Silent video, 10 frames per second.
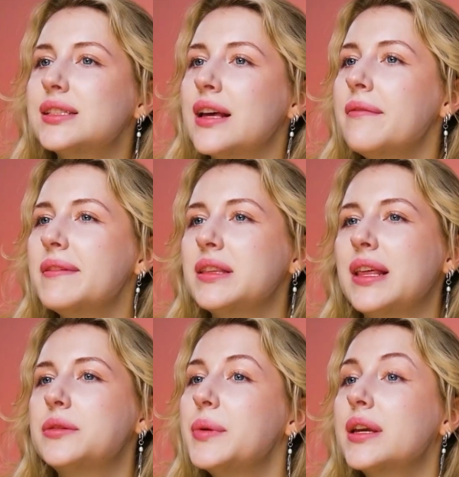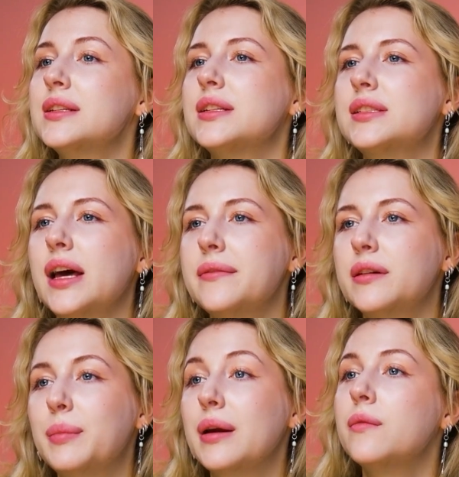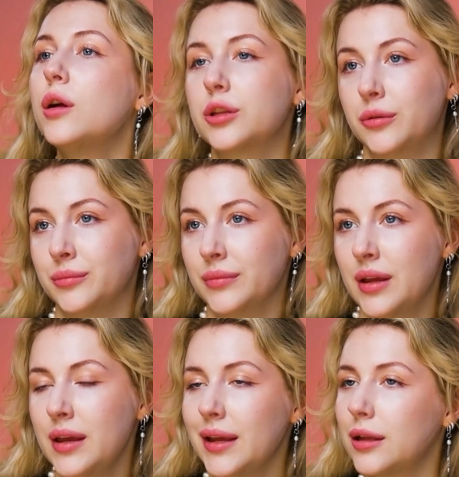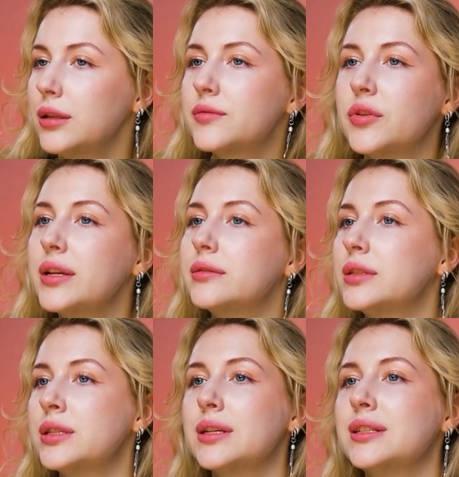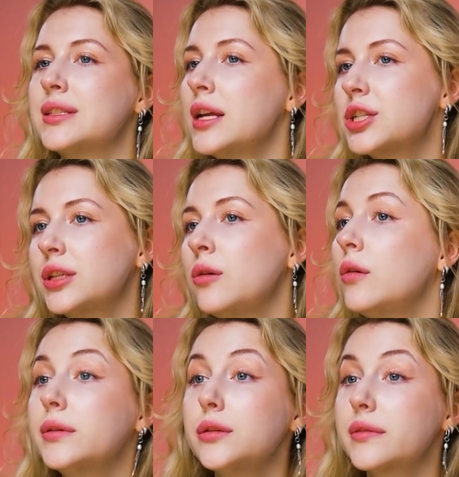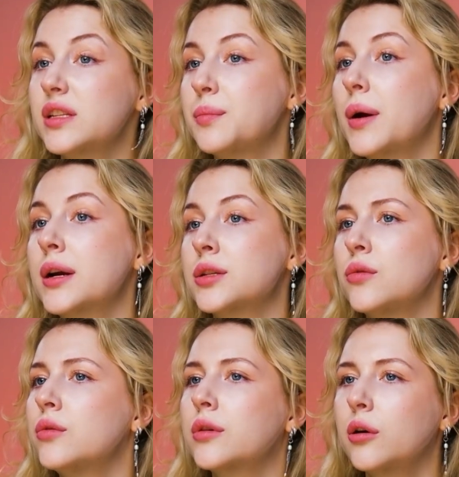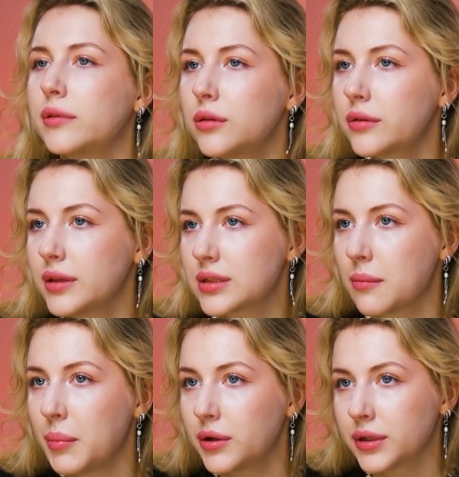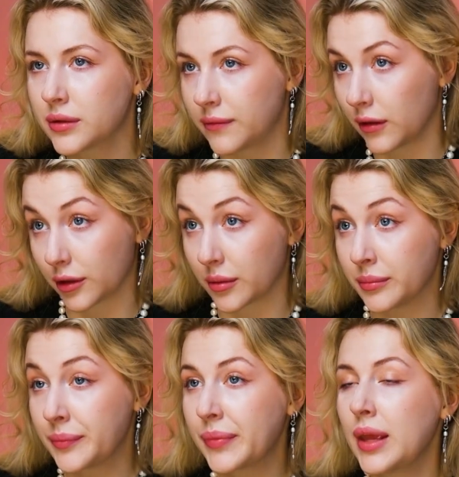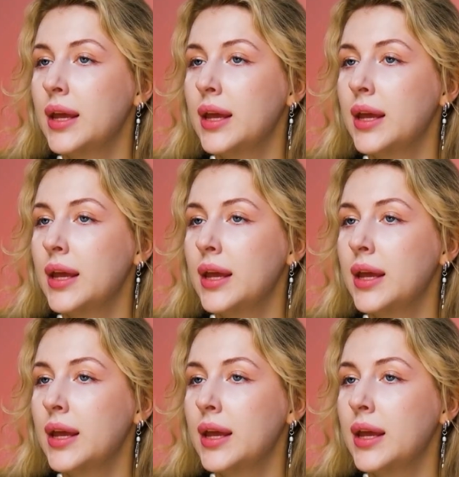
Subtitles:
is something that we can decipher by volume. A lot of traders essentially overlook this part or overlook this component of volume.